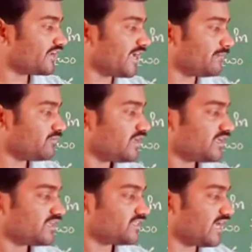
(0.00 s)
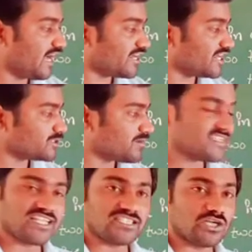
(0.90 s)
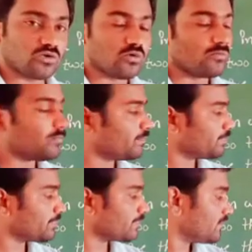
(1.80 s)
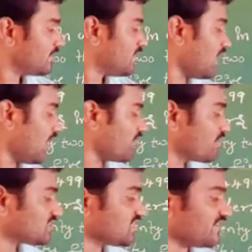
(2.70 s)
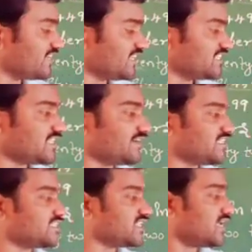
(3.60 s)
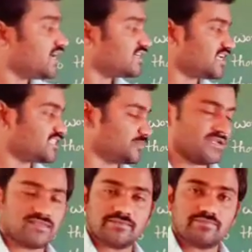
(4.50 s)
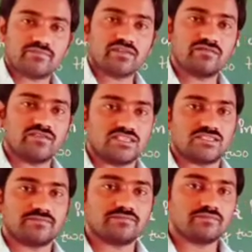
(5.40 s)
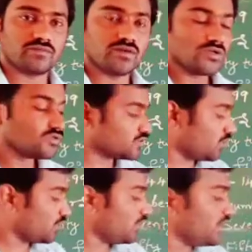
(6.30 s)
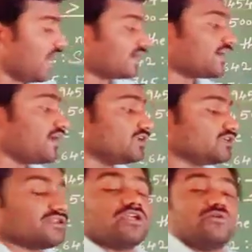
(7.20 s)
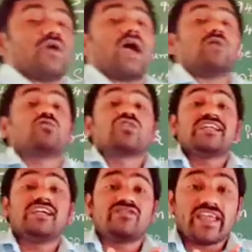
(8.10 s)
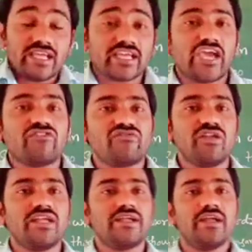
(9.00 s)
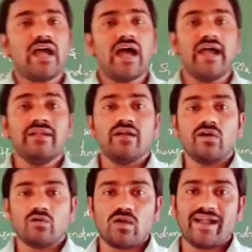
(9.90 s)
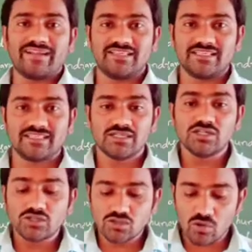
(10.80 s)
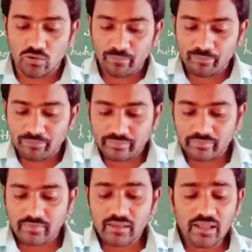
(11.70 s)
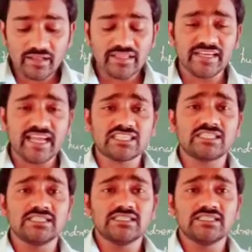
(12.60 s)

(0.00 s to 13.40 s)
we kept in the hundreds place there is a 2. However 70 is the tens place. Yes. So according you have to read very carefully and write this. So the next